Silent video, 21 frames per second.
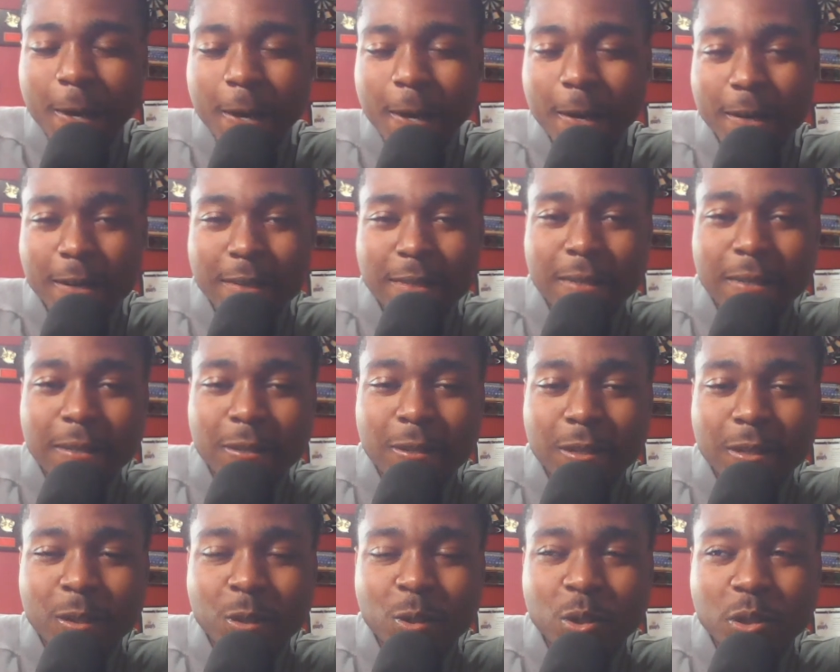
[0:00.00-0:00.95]
Because
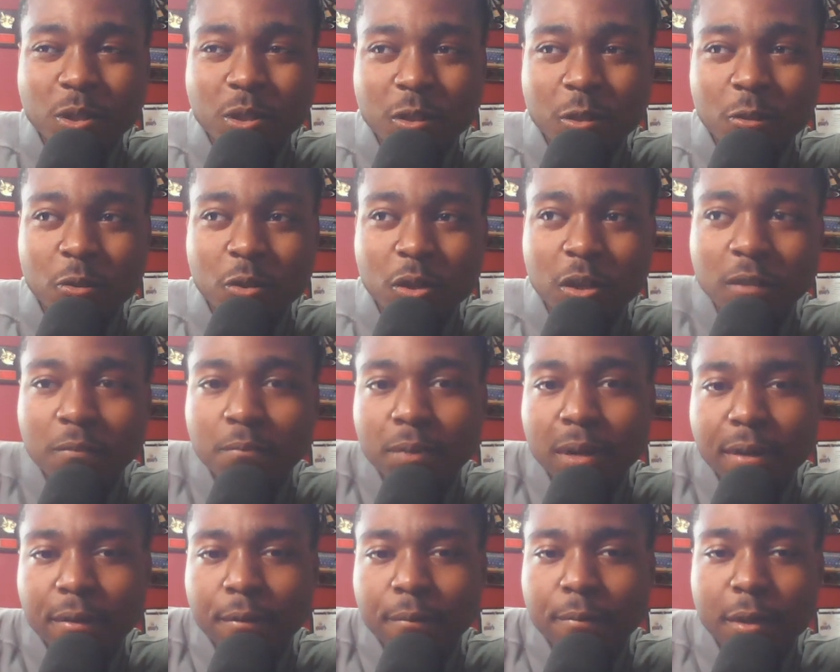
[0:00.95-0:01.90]
you couldn't
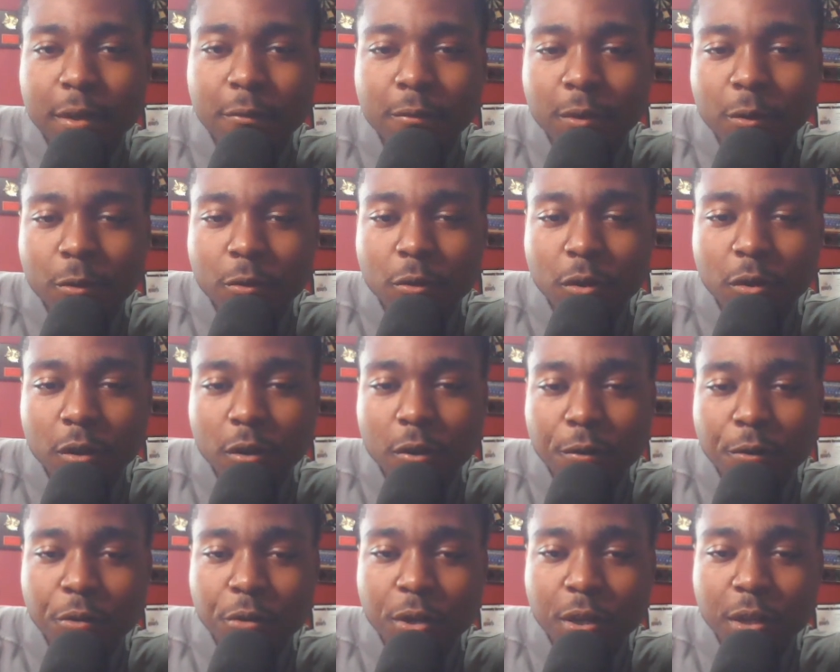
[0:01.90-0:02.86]
beat him.
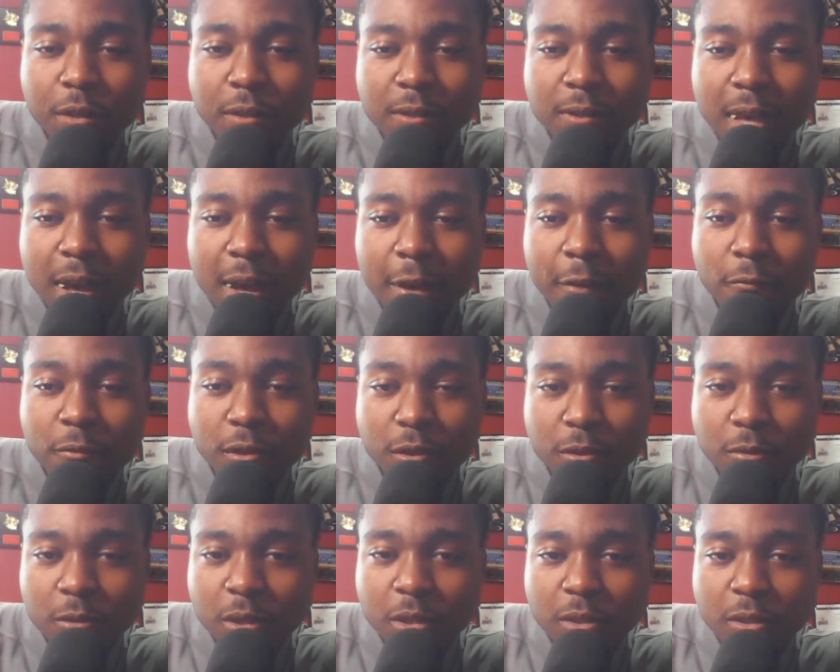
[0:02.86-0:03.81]
You couldn't stop.
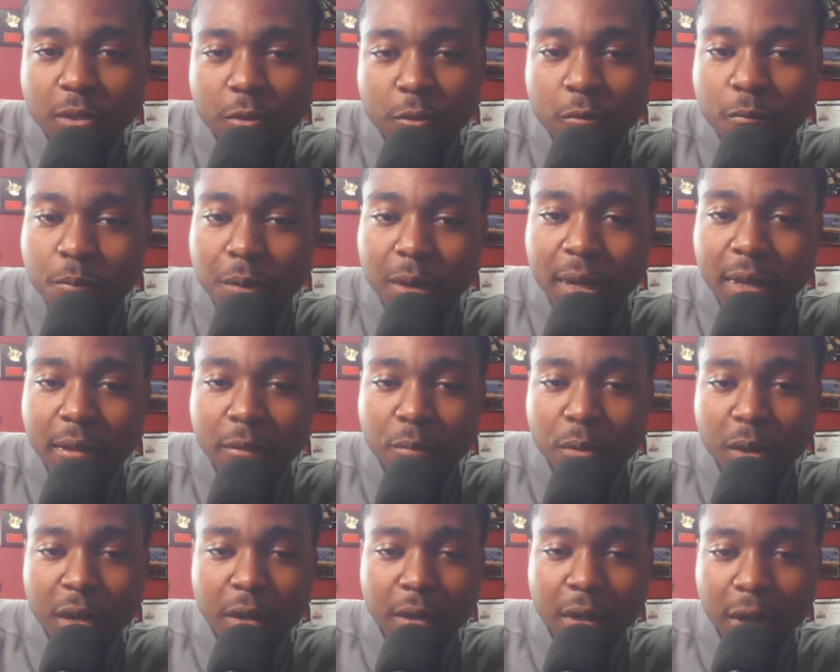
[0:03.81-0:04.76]
He's too big to
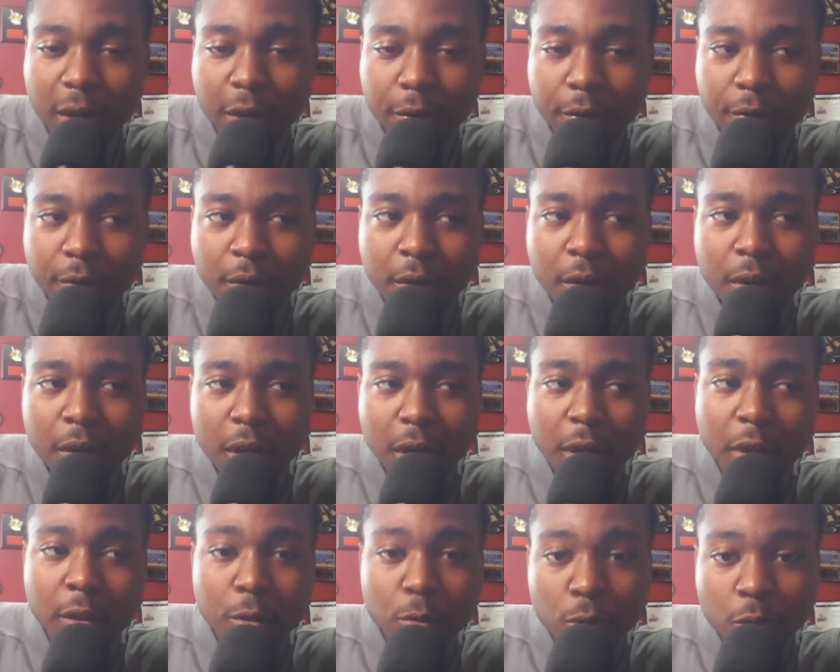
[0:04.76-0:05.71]
bring down.
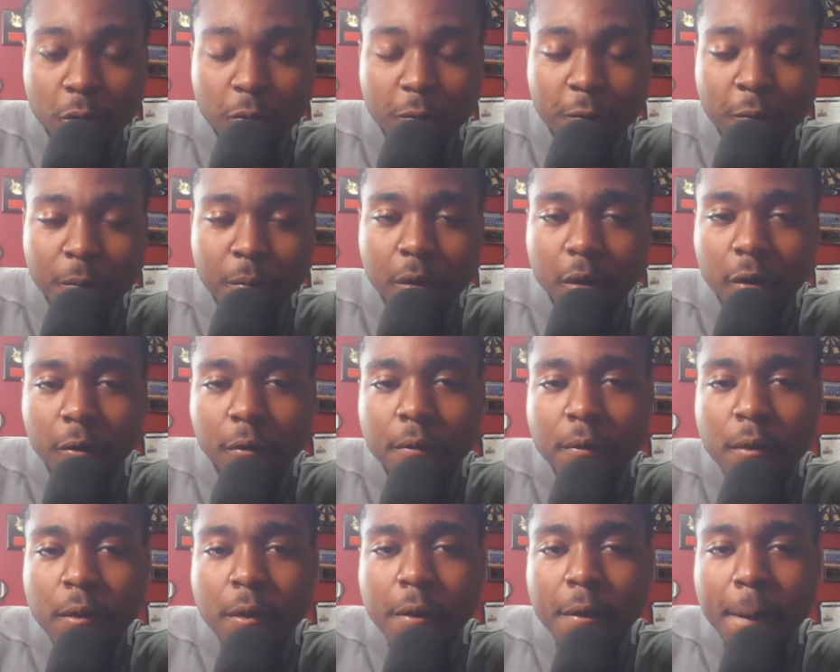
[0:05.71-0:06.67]
He could throw the
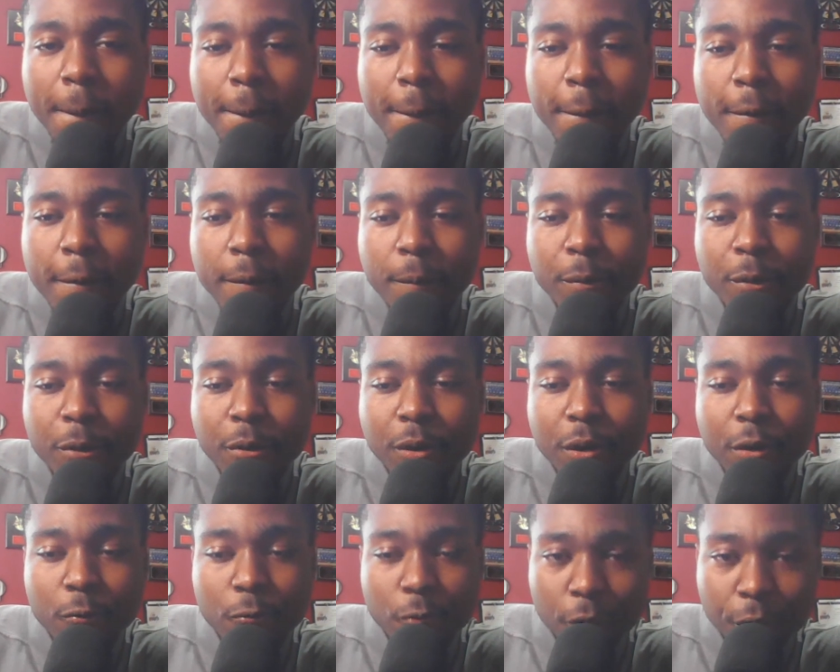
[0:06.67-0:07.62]
football.
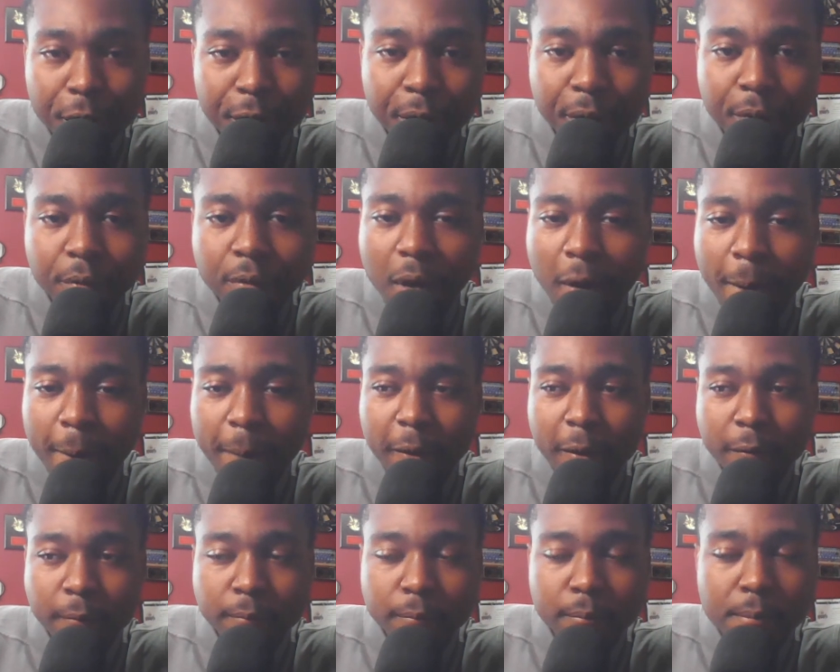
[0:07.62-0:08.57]
He could run. I
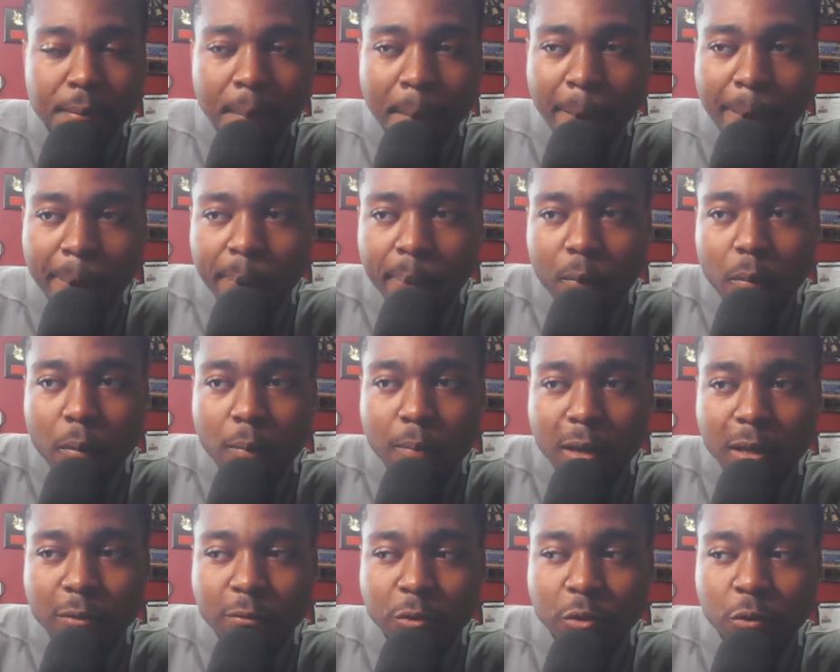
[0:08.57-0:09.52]
mean,
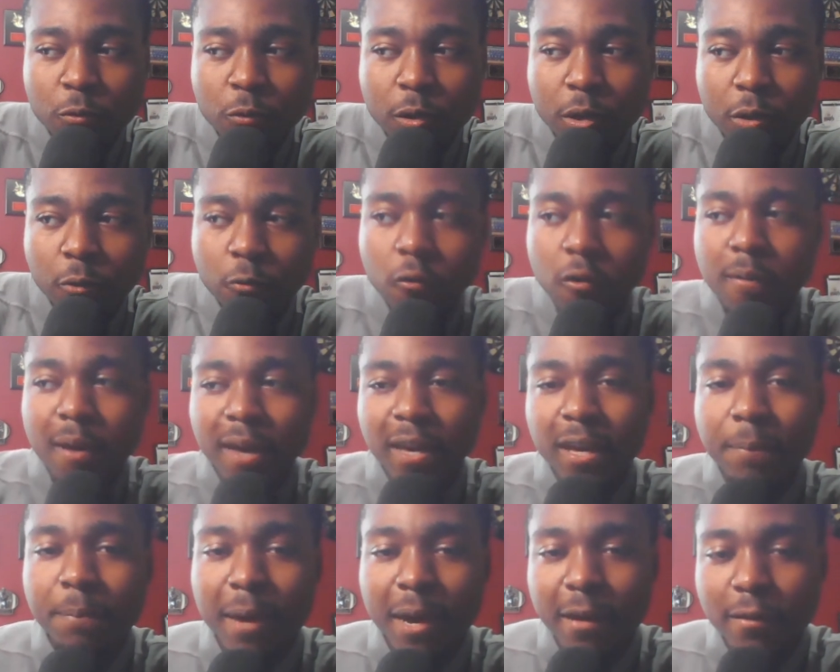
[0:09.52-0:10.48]
that's what you want a
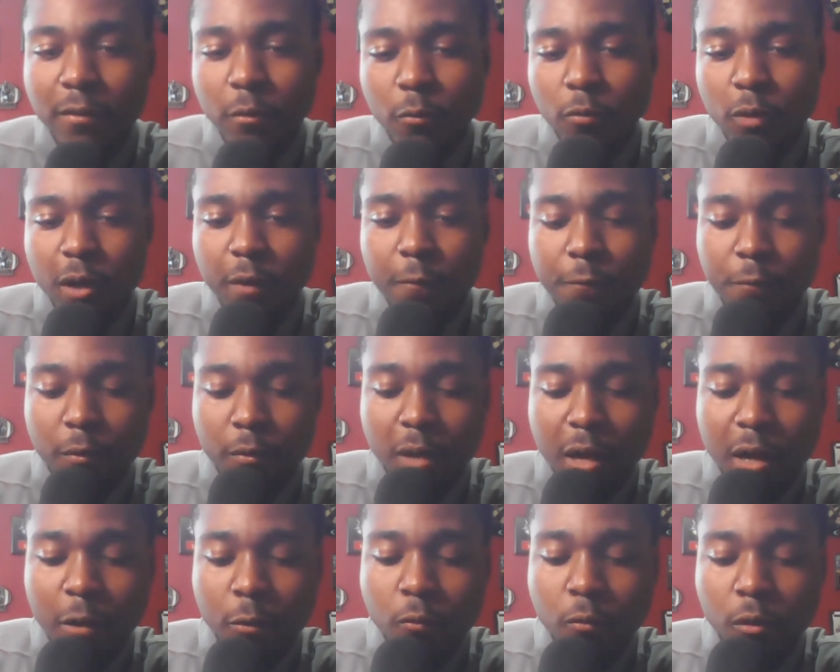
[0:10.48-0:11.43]
quarterback. He paved the way for a
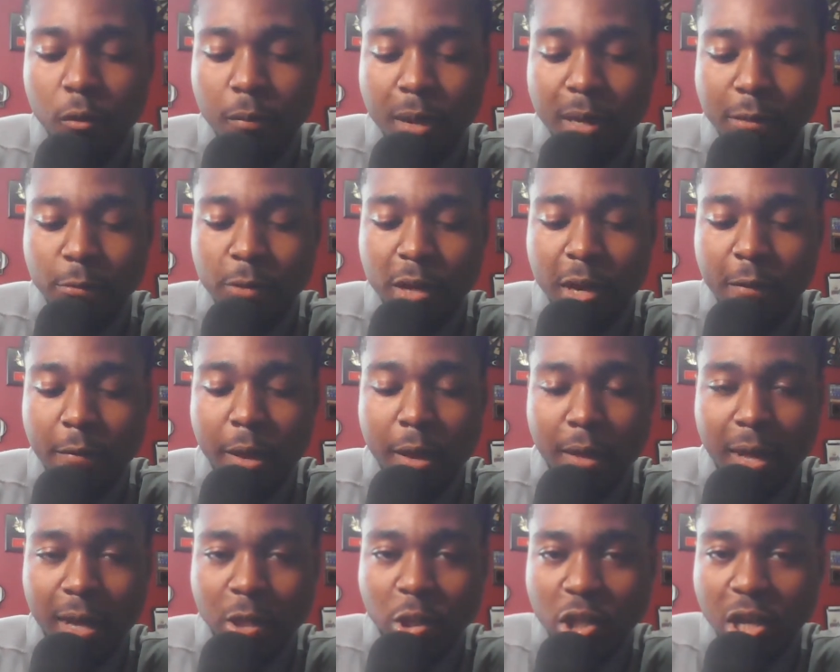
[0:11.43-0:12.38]
lot of quarterbacks we have
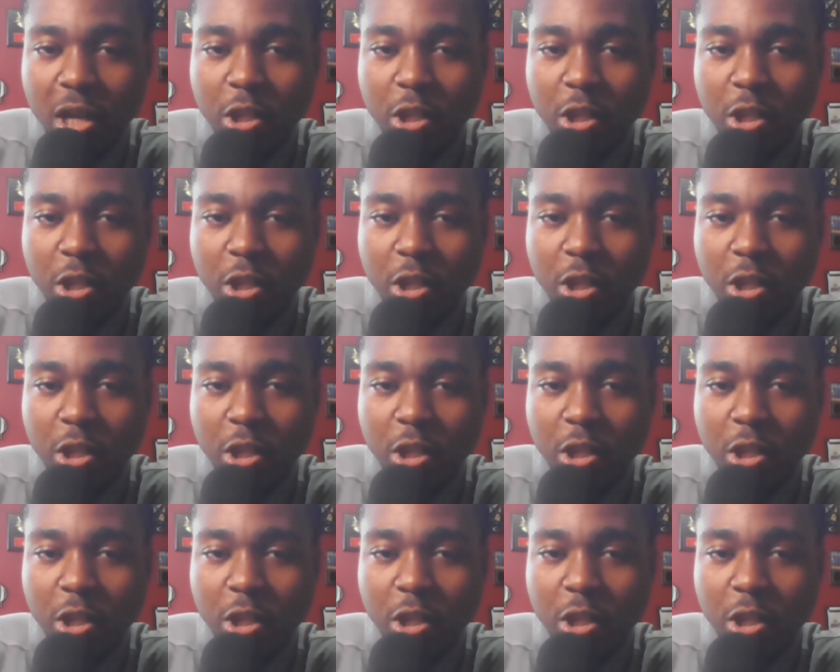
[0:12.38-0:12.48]
now, like